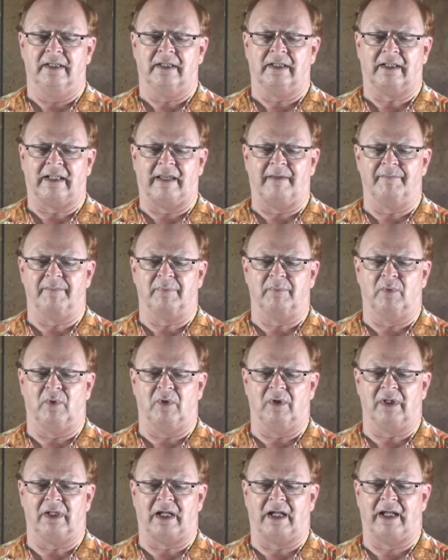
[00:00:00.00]
claimed
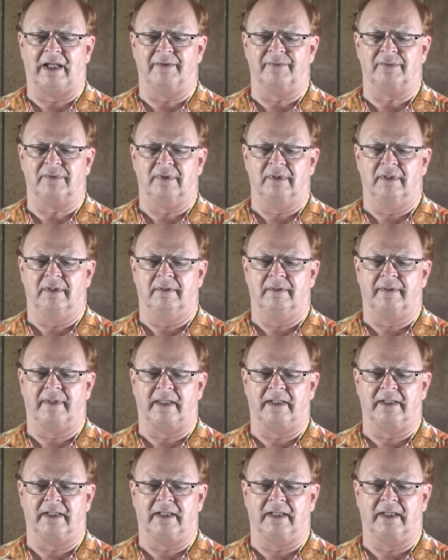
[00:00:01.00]
more lives
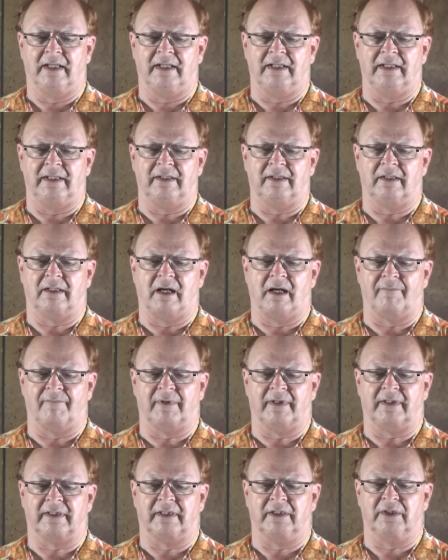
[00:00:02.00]
than any
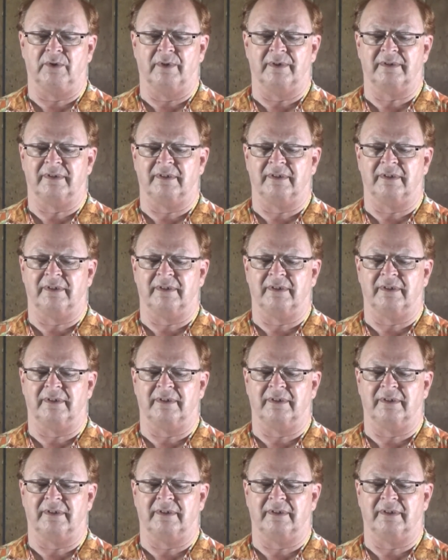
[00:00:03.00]
conflict in U.S.